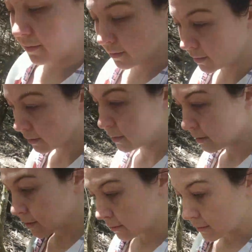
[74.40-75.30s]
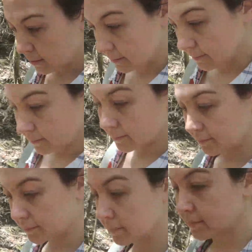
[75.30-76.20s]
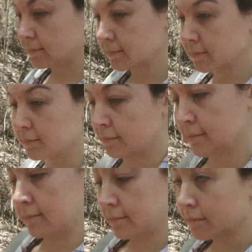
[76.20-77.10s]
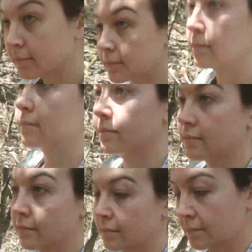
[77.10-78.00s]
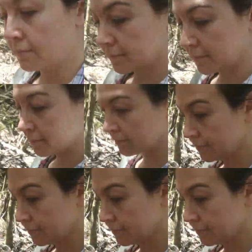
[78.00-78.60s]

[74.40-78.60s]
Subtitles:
just the struggle to see. And then when you can't take it anymore,